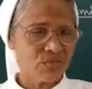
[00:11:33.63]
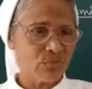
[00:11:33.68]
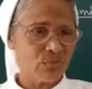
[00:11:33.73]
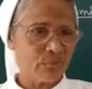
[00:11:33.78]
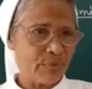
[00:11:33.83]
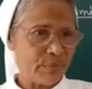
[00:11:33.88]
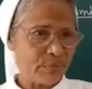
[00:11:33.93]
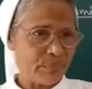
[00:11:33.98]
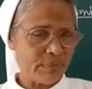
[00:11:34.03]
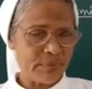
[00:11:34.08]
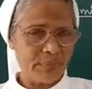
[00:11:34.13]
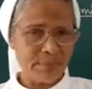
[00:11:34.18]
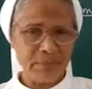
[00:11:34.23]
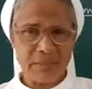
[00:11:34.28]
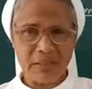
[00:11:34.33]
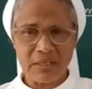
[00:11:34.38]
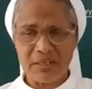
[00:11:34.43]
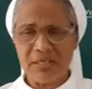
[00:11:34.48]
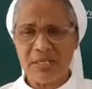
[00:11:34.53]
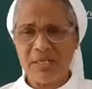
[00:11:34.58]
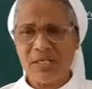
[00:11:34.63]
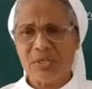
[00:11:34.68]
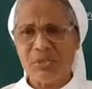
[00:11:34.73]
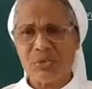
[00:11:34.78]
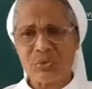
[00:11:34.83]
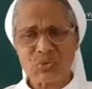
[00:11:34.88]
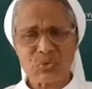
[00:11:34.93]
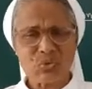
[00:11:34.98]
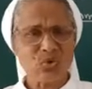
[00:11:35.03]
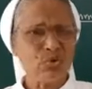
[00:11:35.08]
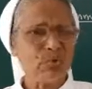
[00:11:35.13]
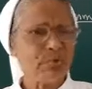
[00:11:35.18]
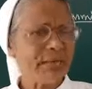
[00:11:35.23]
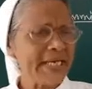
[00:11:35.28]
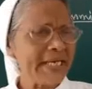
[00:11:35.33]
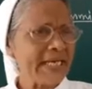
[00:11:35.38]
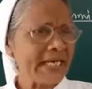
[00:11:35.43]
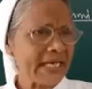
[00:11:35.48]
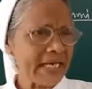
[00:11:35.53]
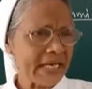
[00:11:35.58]
So many people do so
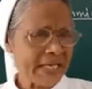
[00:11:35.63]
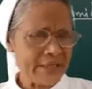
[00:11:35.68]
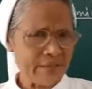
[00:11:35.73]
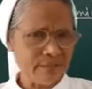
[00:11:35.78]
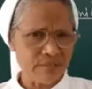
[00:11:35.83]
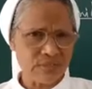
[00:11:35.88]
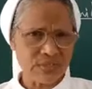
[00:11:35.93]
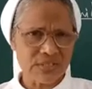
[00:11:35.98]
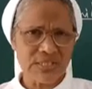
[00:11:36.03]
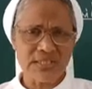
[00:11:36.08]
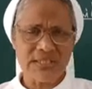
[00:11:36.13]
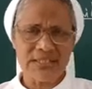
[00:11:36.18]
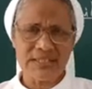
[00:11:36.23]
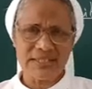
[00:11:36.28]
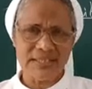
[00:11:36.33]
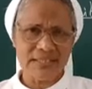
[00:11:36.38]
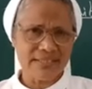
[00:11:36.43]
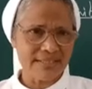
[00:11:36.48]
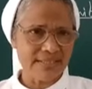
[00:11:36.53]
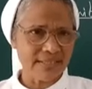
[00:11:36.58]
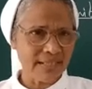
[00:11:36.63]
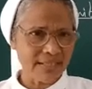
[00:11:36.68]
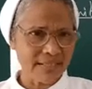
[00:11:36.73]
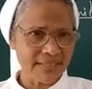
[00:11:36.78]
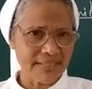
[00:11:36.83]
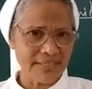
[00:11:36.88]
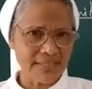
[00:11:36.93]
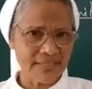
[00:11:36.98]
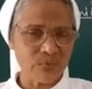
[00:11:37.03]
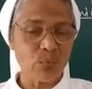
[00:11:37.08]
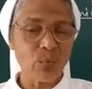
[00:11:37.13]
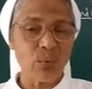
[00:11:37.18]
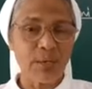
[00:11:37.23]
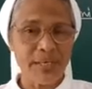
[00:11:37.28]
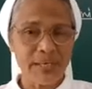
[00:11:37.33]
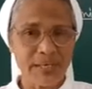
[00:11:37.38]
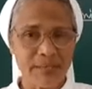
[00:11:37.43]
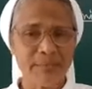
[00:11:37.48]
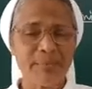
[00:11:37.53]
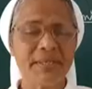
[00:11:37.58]
many crimes and things like that. Why?